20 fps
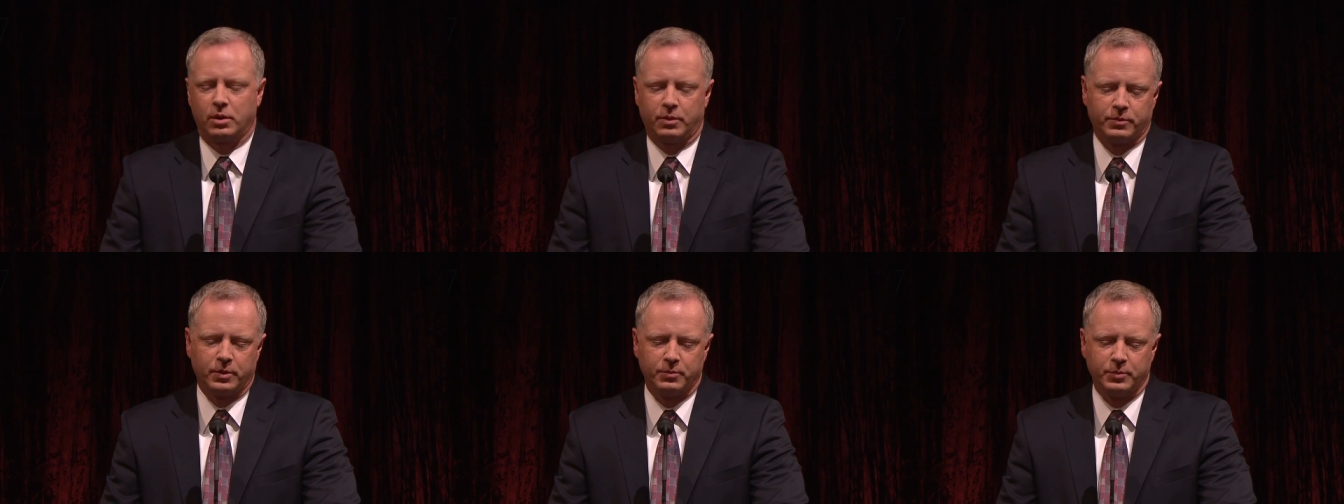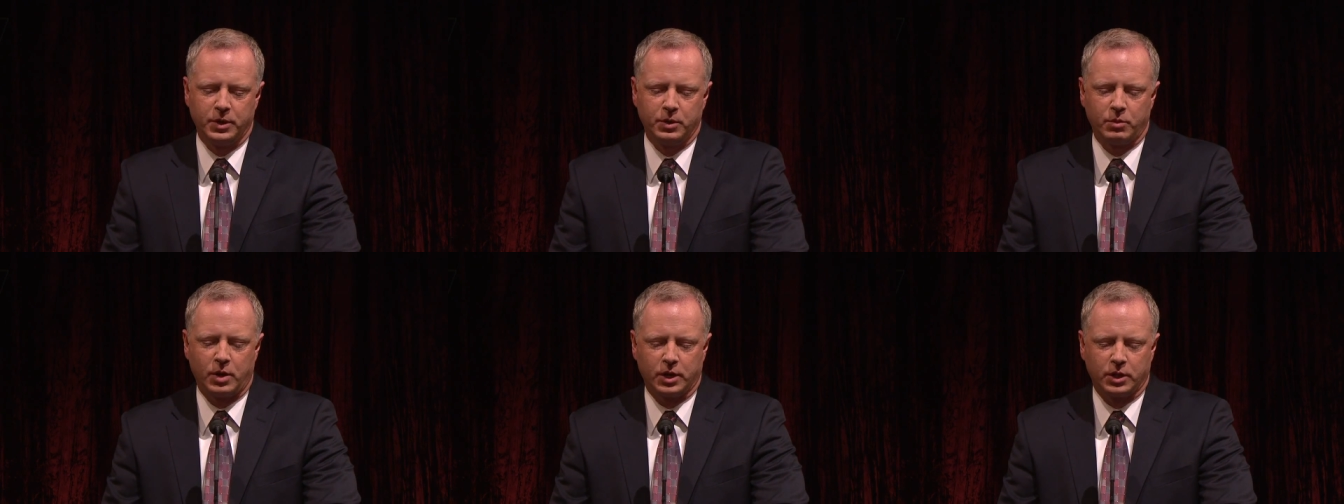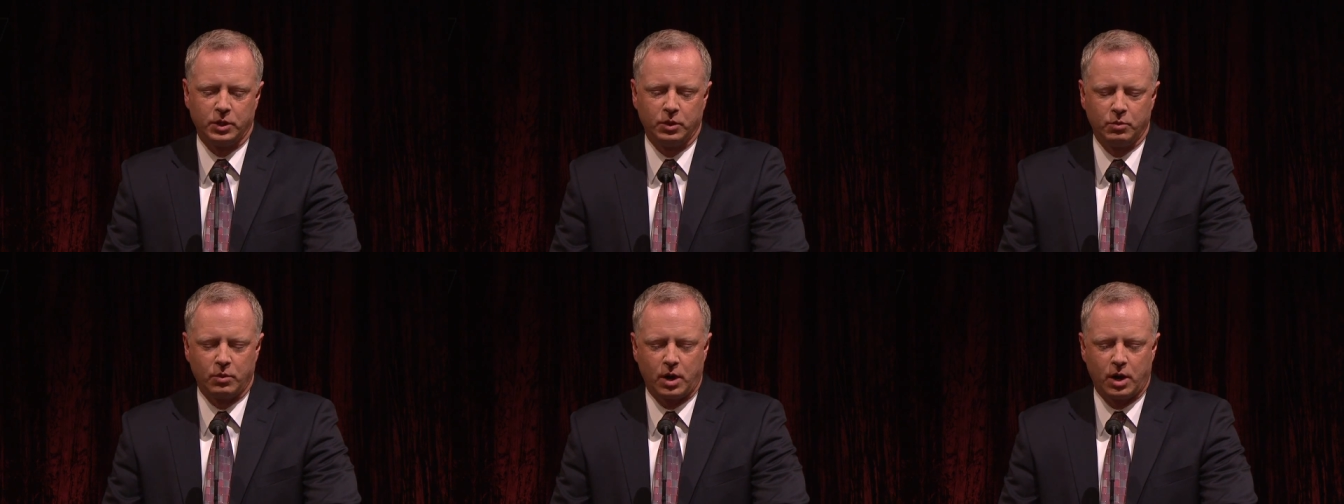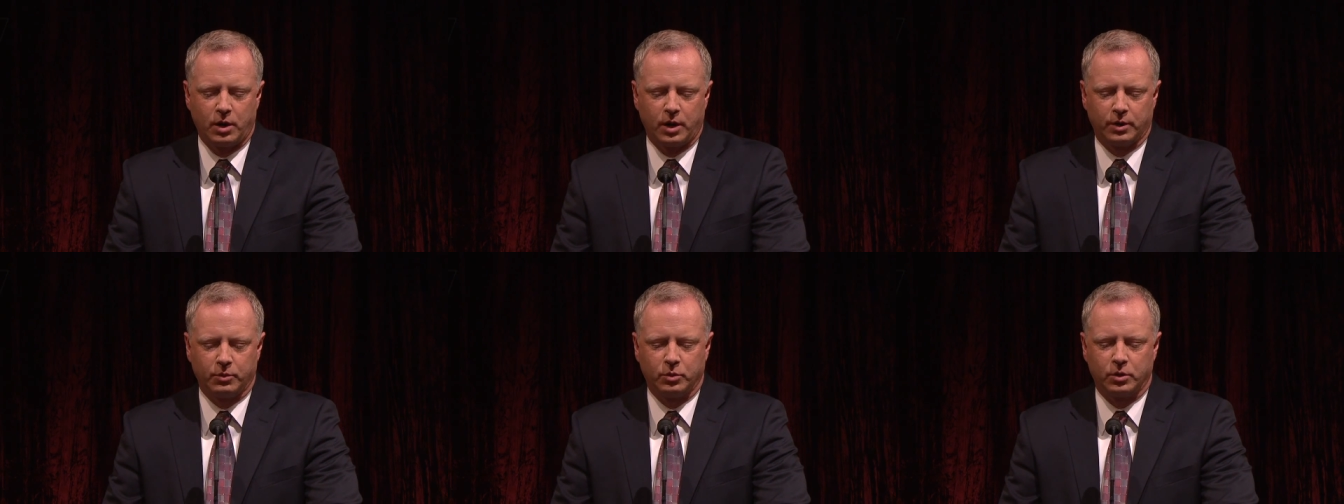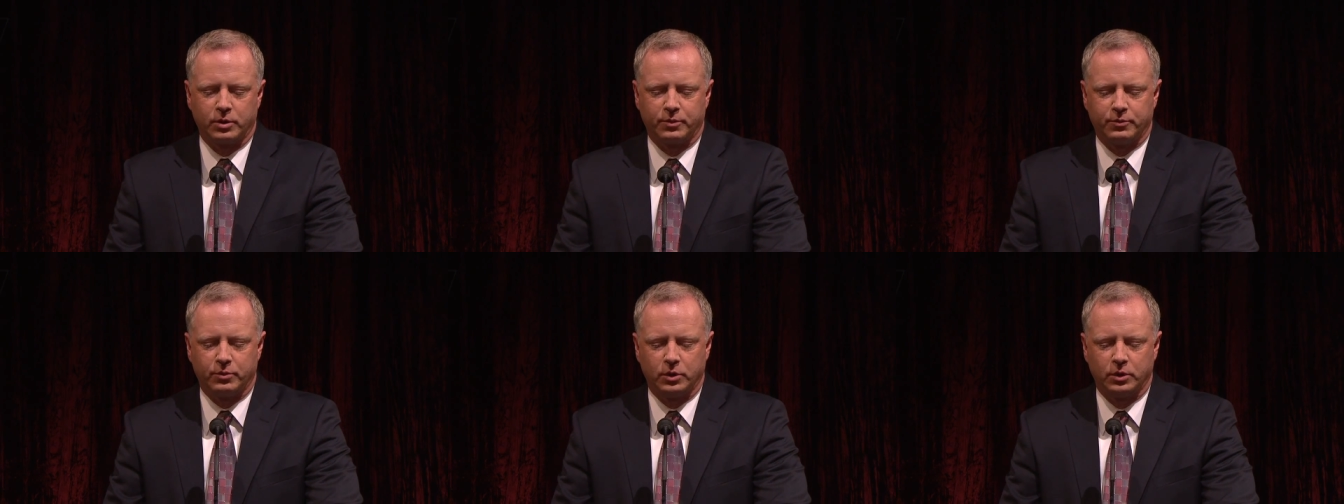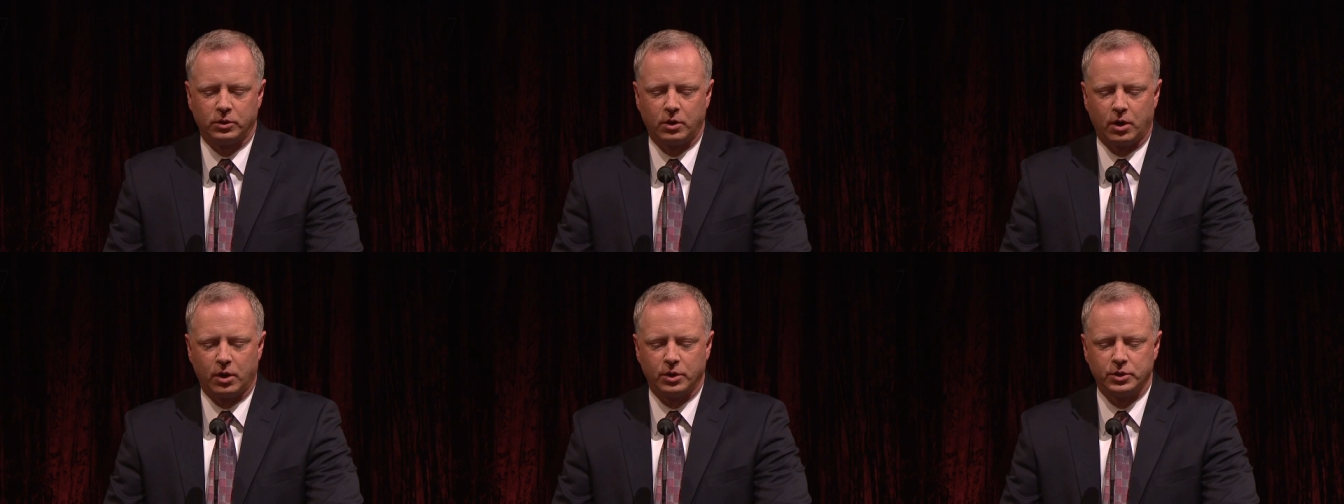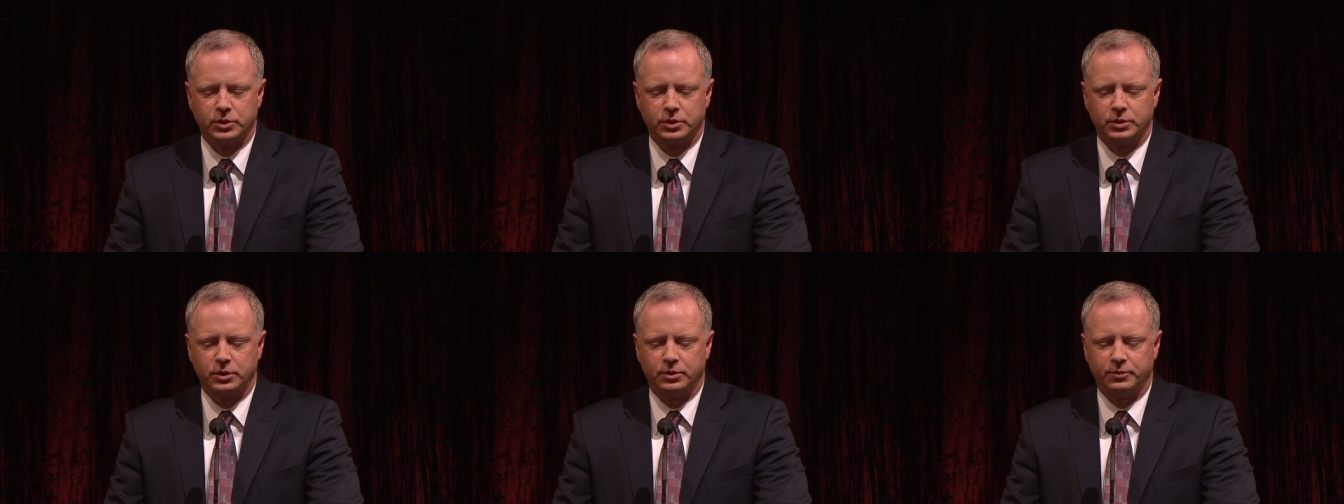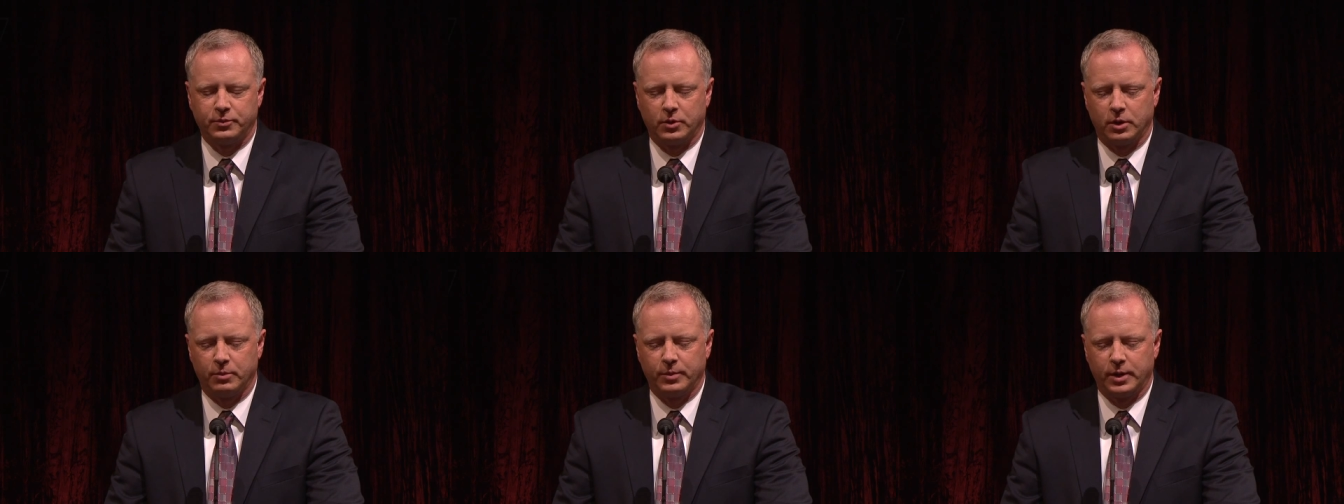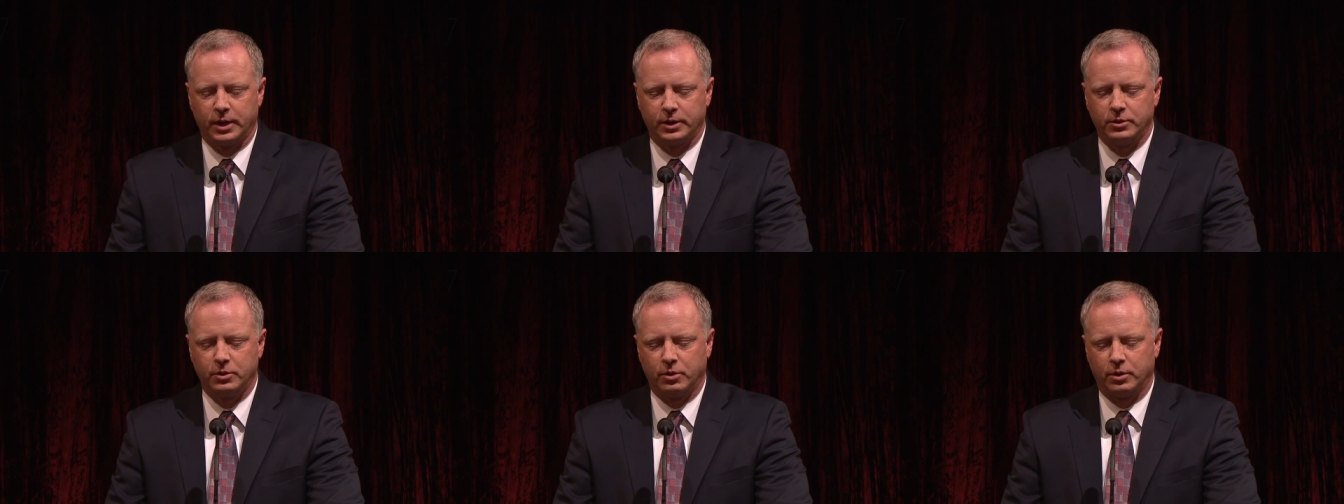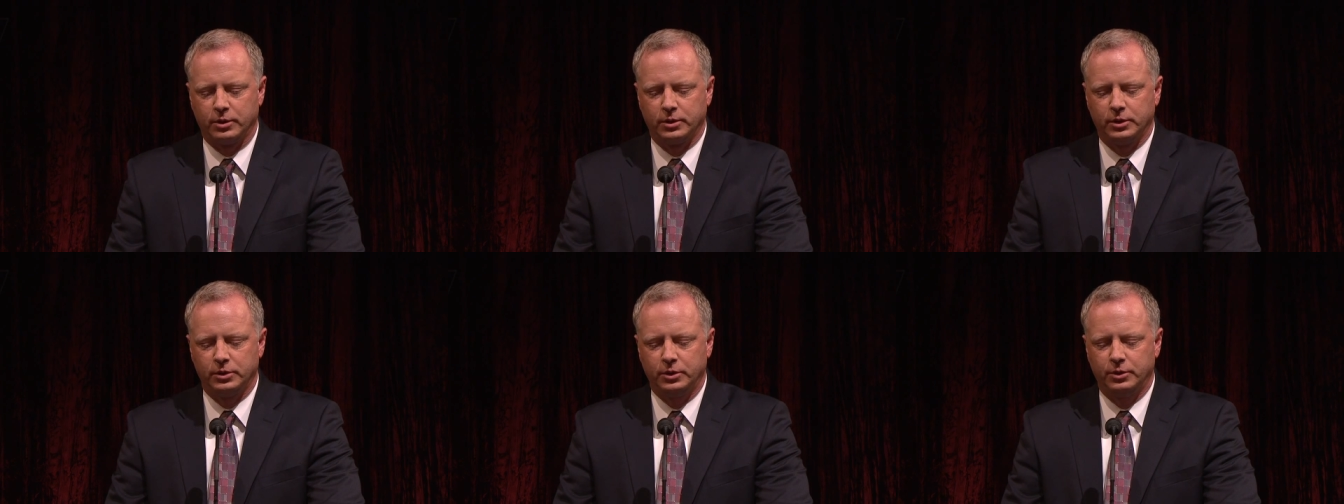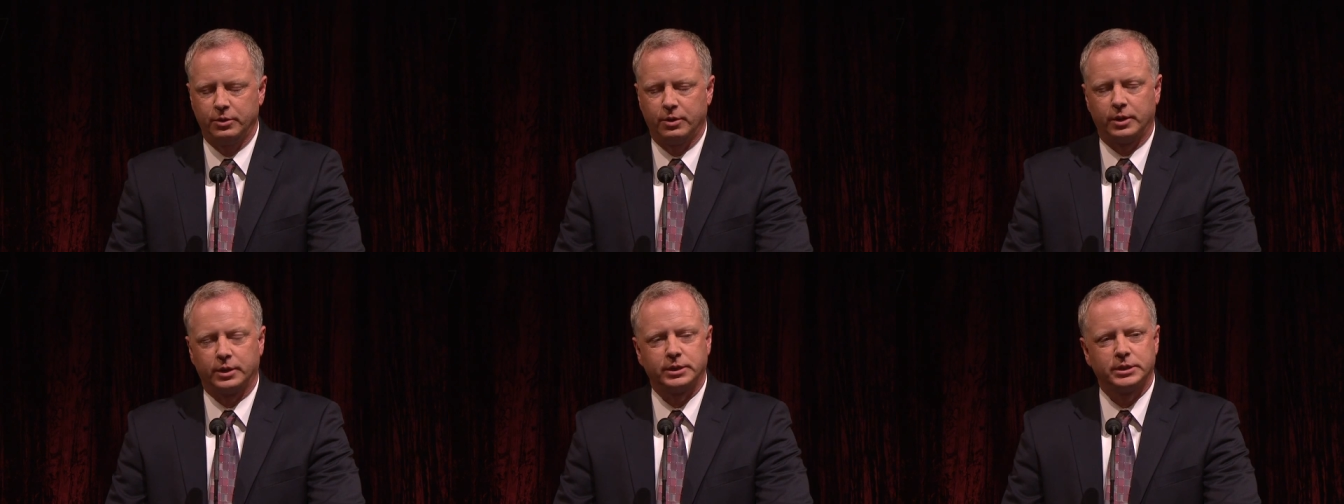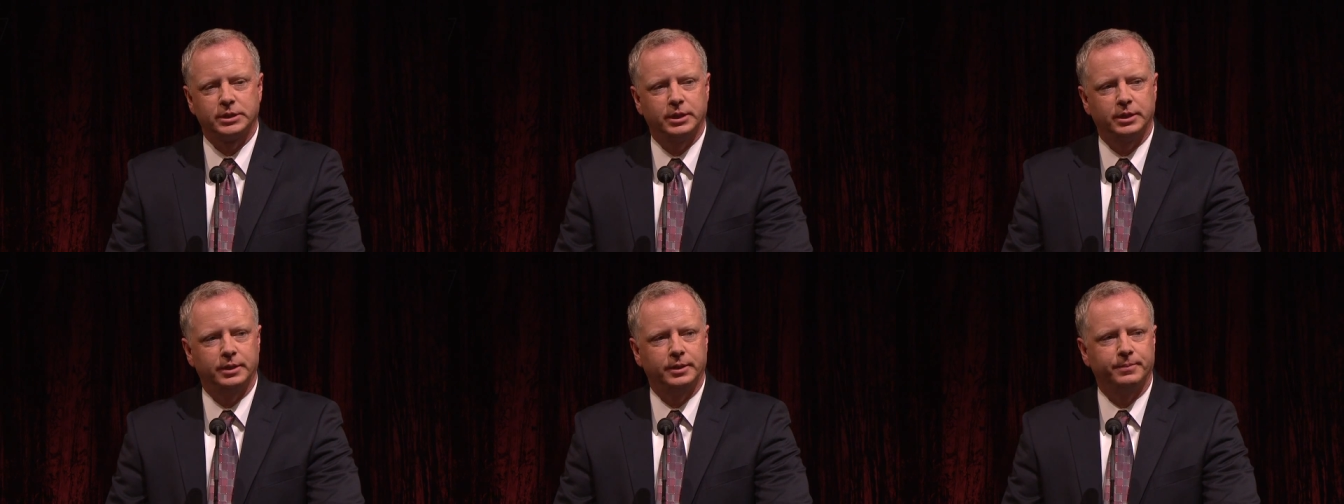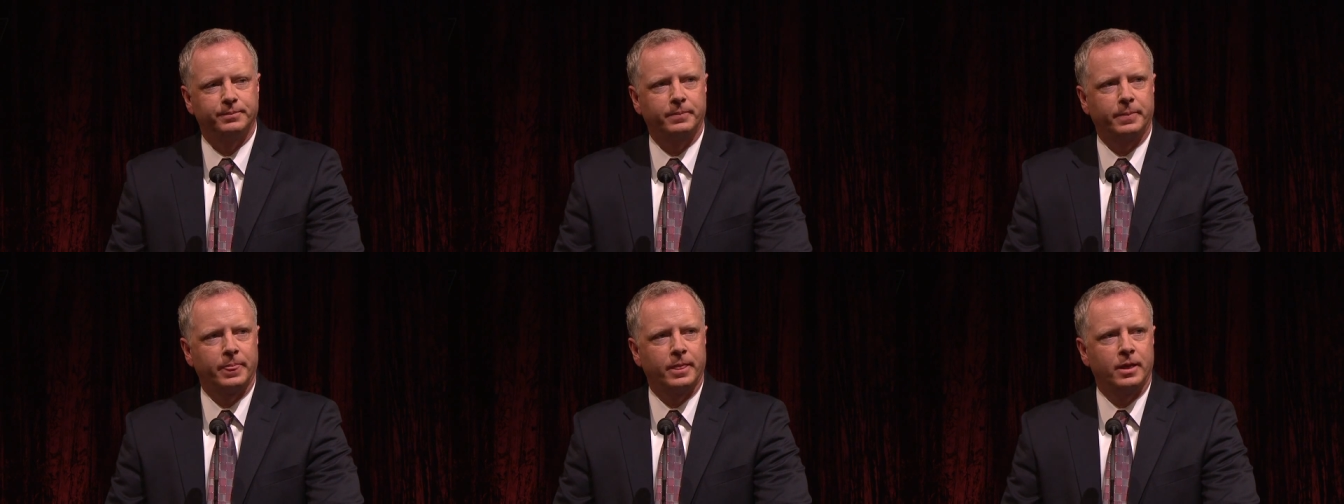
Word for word: from BYU while I worked for a large firm headquartered in New York City.